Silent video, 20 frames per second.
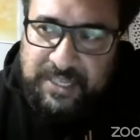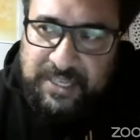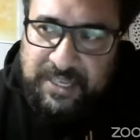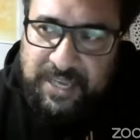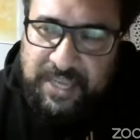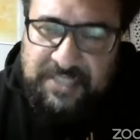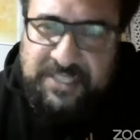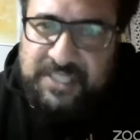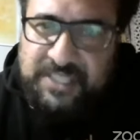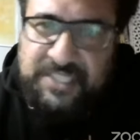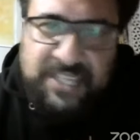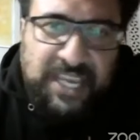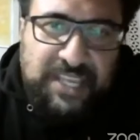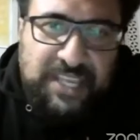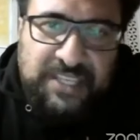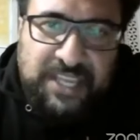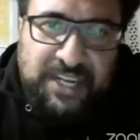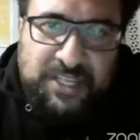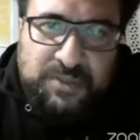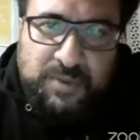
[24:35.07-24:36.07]
And just saying
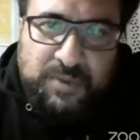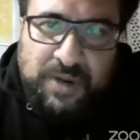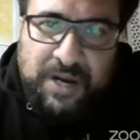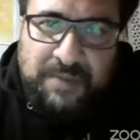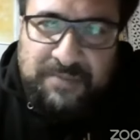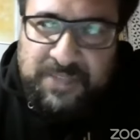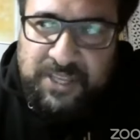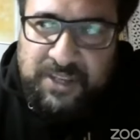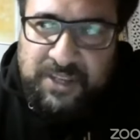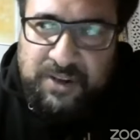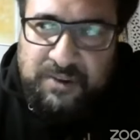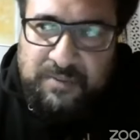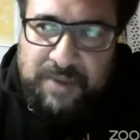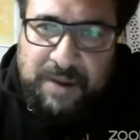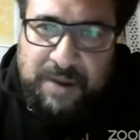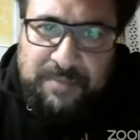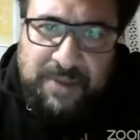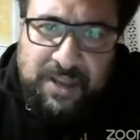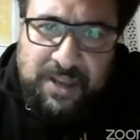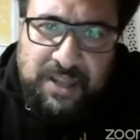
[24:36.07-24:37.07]
that as well, I'm thinking of my
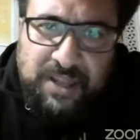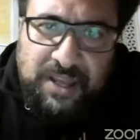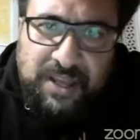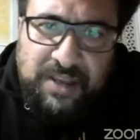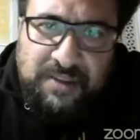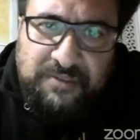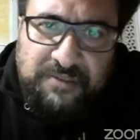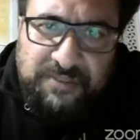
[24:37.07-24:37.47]
brother